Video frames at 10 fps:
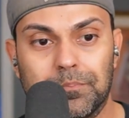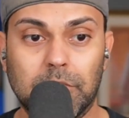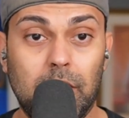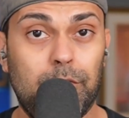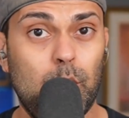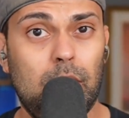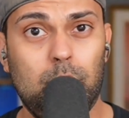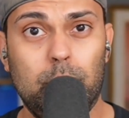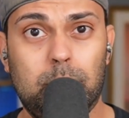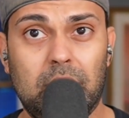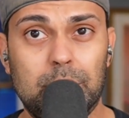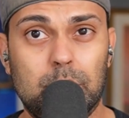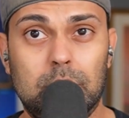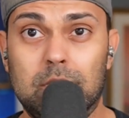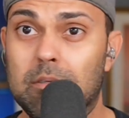And if you have weak
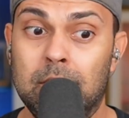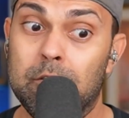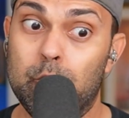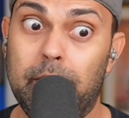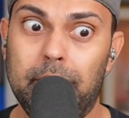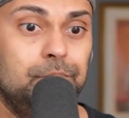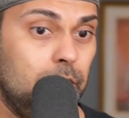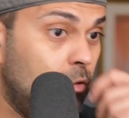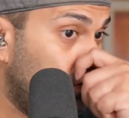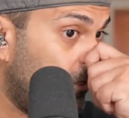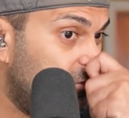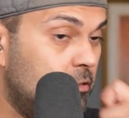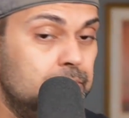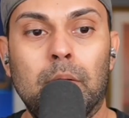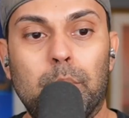passwords, too bad, you're
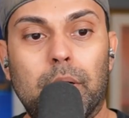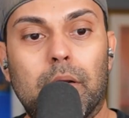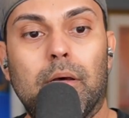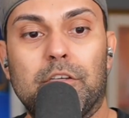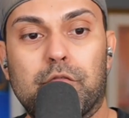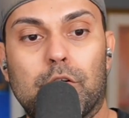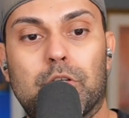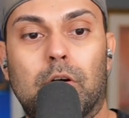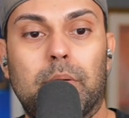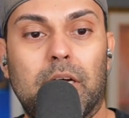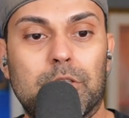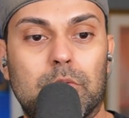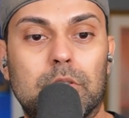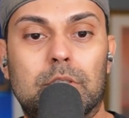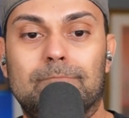lost. But as far as strong
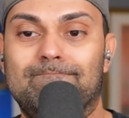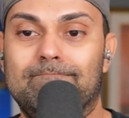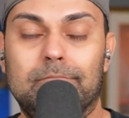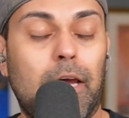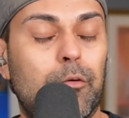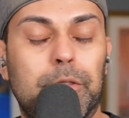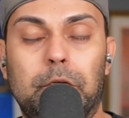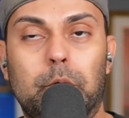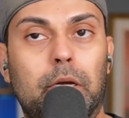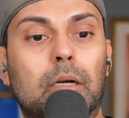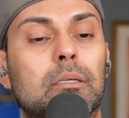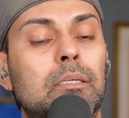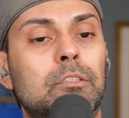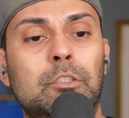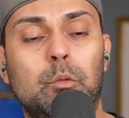passwords, I really don't care.
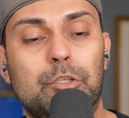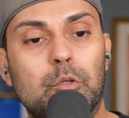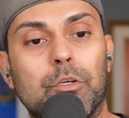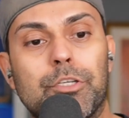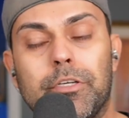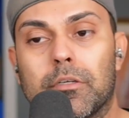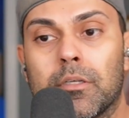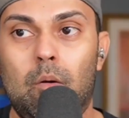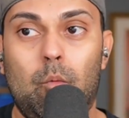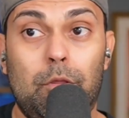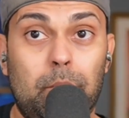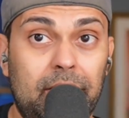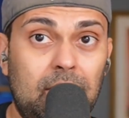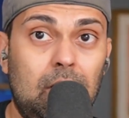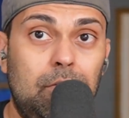Do what you wish here, with my
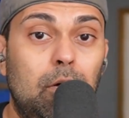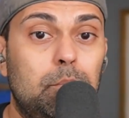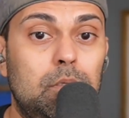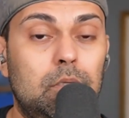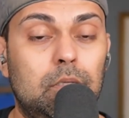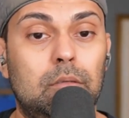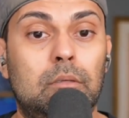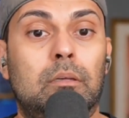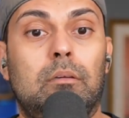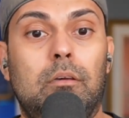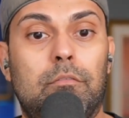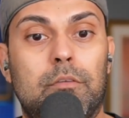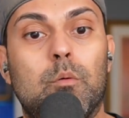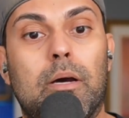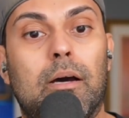caveat being if
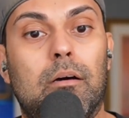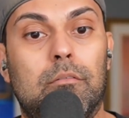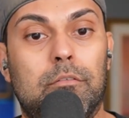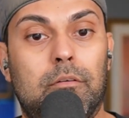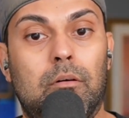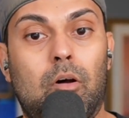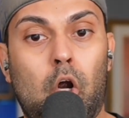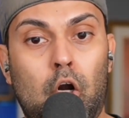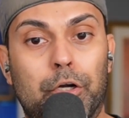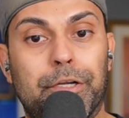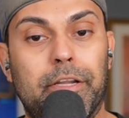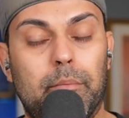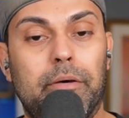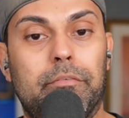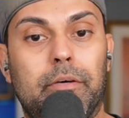you have hardened
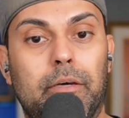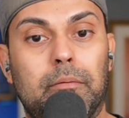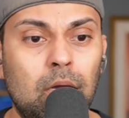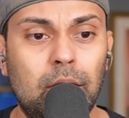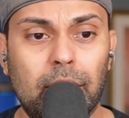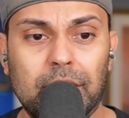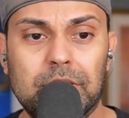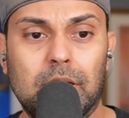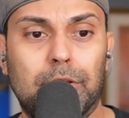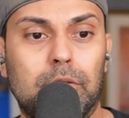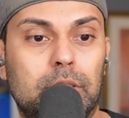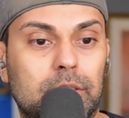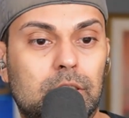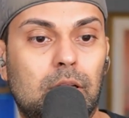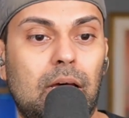MFA. Next on the
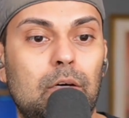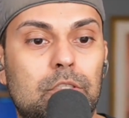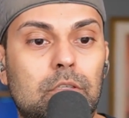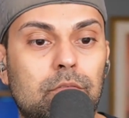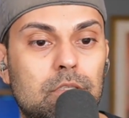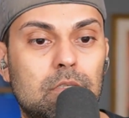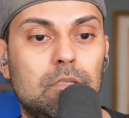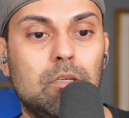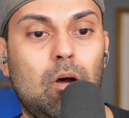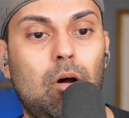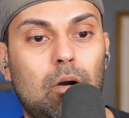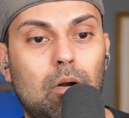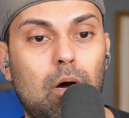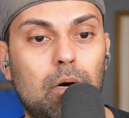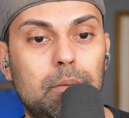list, cloud services are
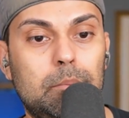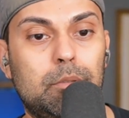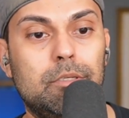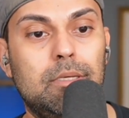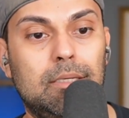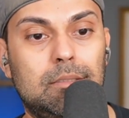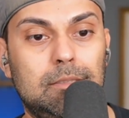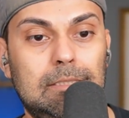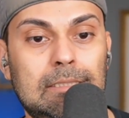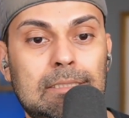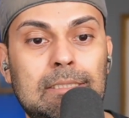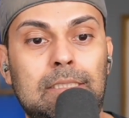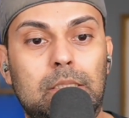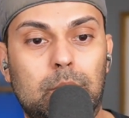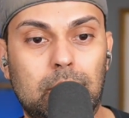unprotected.
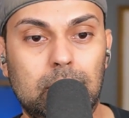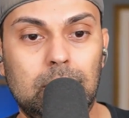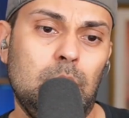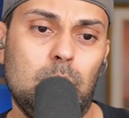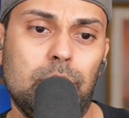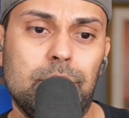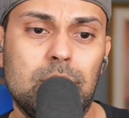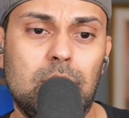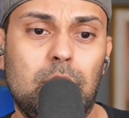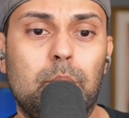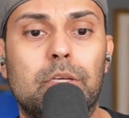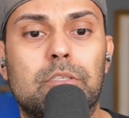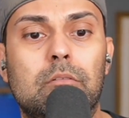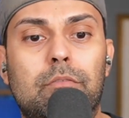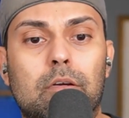Okay, what are they saying here?
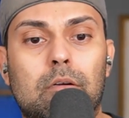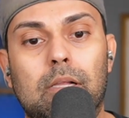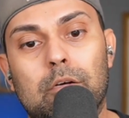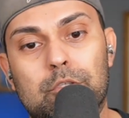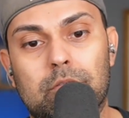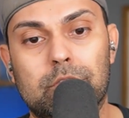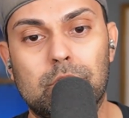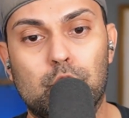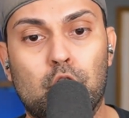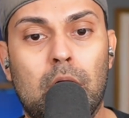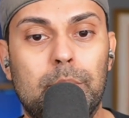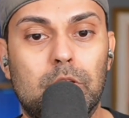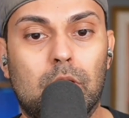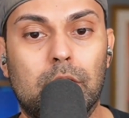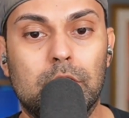Misconfigured cloud services are common
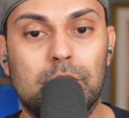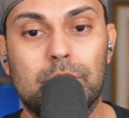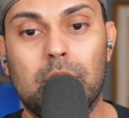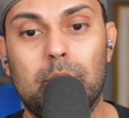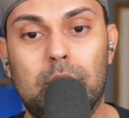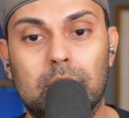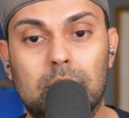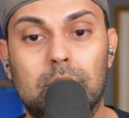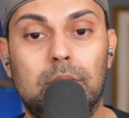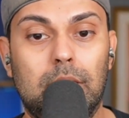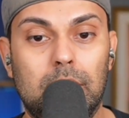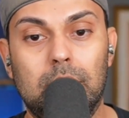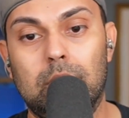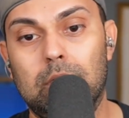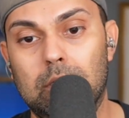targets for cyber actors, yada,
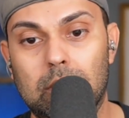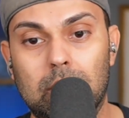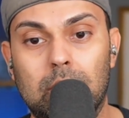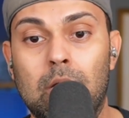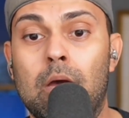yada, yada.